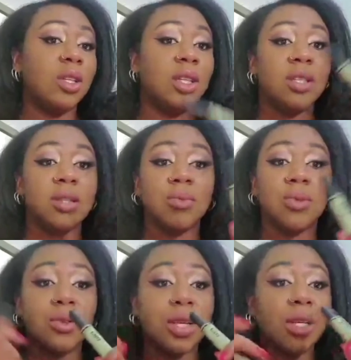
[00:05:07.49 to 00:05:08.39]
You need some
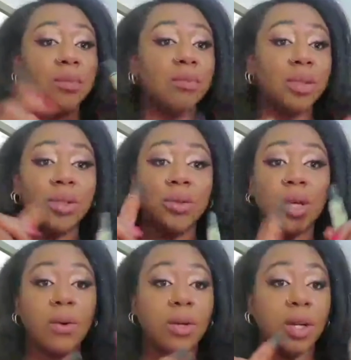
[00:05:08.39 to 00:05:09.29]
green blue
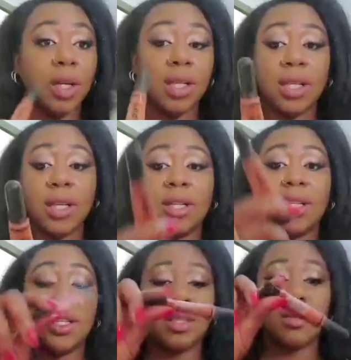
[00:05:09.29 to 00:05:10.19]
going on in there.
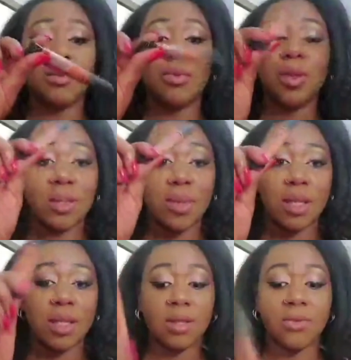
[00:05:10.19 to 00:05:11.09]
You need some of
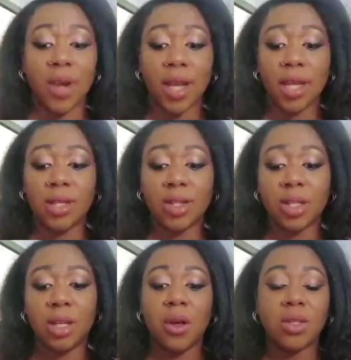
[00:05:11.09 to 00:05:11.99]
this
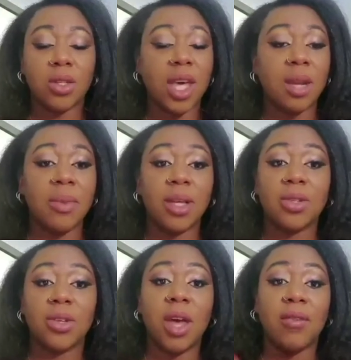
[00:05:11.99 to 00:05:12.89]
reddish. Also, you got to make
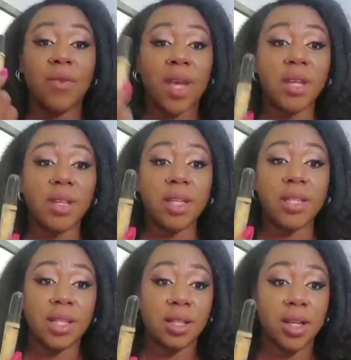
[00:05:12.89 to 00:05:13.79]
sure you have your regular
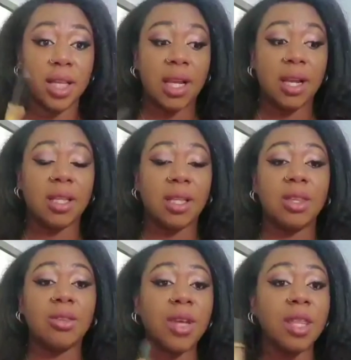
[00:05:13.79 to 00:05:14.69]
concealer in there, and the
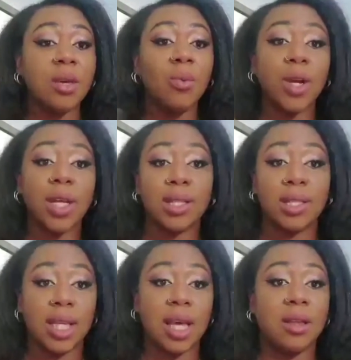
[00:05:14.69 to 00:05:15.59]
three of them working
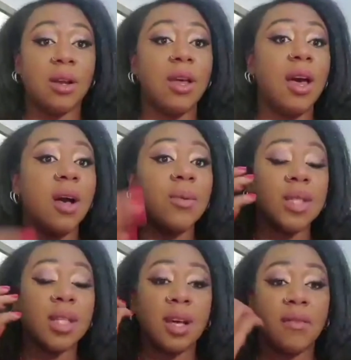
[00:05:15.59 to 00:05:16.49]
together
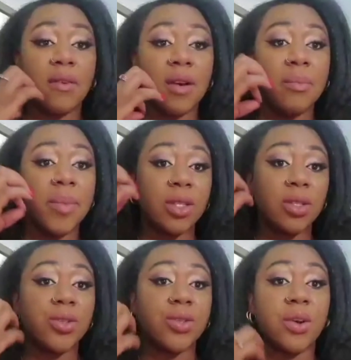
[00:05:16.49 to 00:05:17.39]
helps to cover up
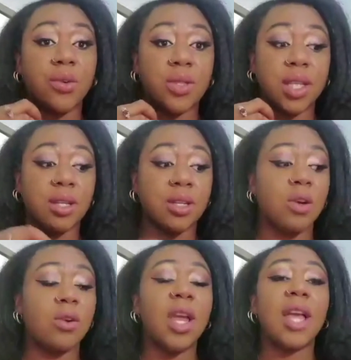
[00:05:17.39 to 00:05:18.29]
based on your own skin
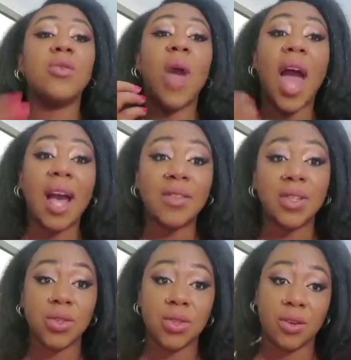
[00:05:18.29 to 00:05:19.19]
tone. And you have
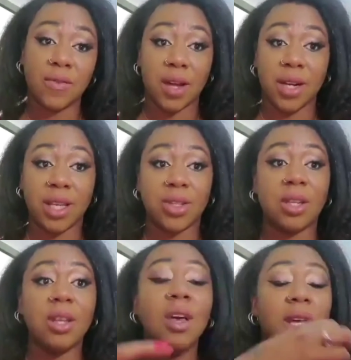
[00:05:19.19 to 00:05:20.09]
to use your
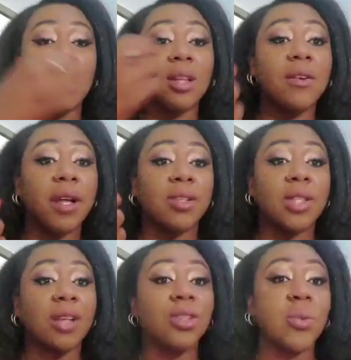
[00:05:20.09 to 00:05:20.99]
foundation. Color
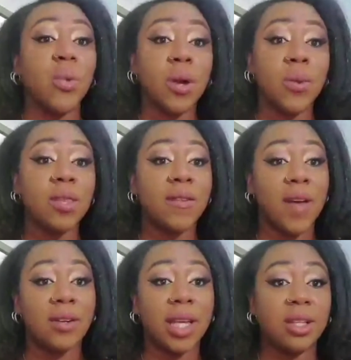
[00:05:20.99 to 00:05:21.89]
correctors actually work with the
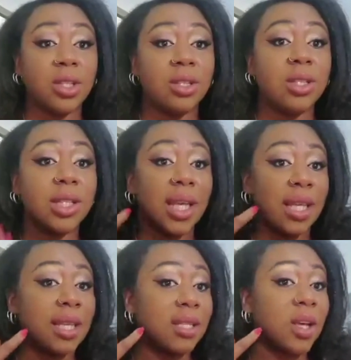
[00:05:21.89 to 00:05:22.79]
foundation to
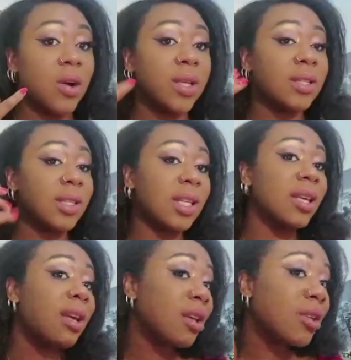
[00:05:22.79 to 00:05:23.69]
get this going.
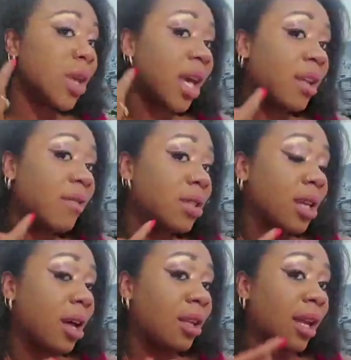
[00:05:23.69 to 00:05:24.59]
See, you can't even
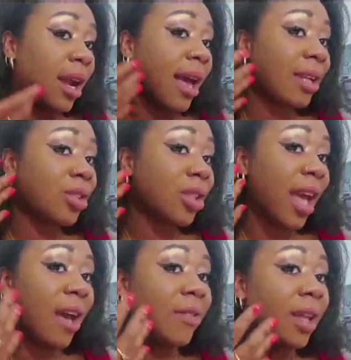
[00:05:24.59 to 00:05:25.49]
tell that I actually
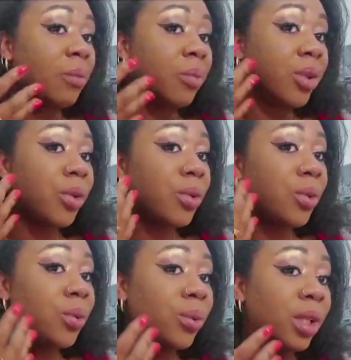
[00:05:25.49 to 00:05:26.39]
have like
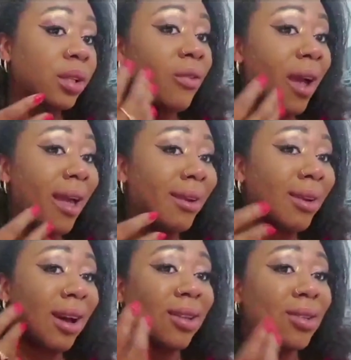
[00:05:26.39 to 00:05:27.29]
blue and red
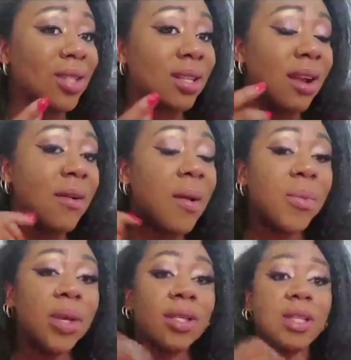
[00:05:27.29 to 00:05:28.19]
colors in there,
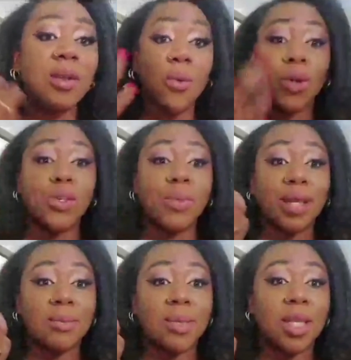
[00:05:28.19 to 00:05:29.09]
because when you
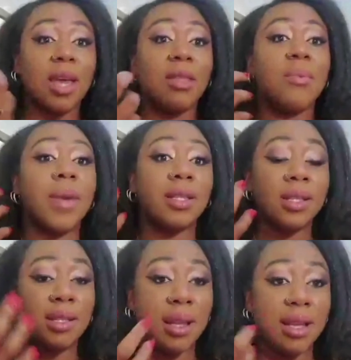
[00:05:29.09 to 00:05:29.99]
mix them together, it makes
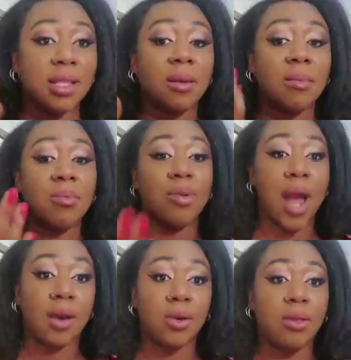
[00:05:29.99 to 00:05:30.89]
this nice
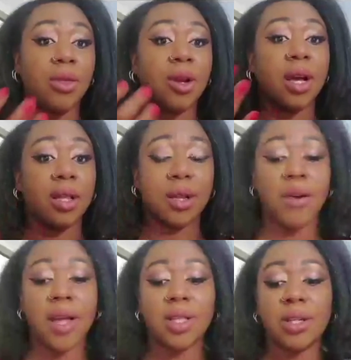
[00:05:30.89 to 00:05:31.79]
brown. They're color
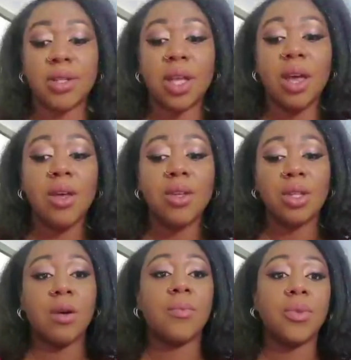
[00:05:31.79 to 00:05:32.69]
correctors.
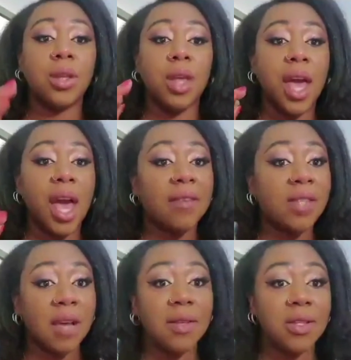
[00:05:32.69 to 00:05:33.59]
So
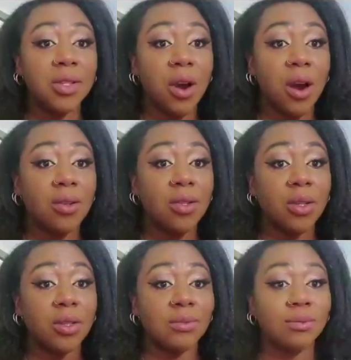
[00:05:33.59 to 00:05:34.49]
have to have these in your
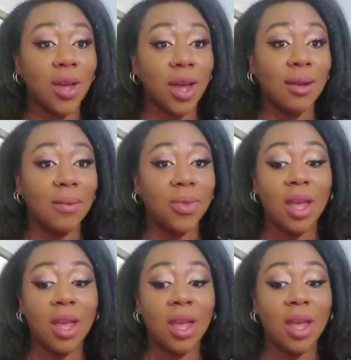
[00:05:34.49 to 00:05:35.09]
arsenal, okay?